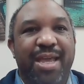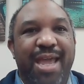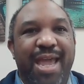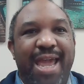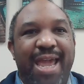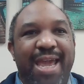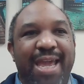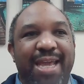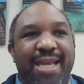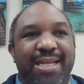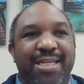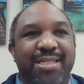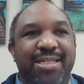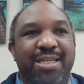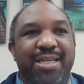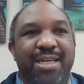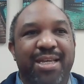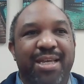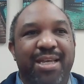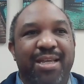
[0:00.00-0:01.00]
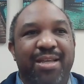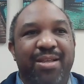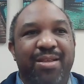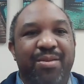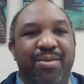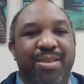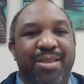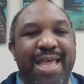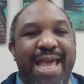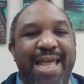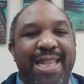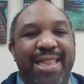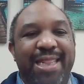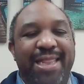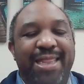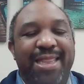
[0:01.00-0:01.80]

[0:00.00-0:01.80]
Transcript: And that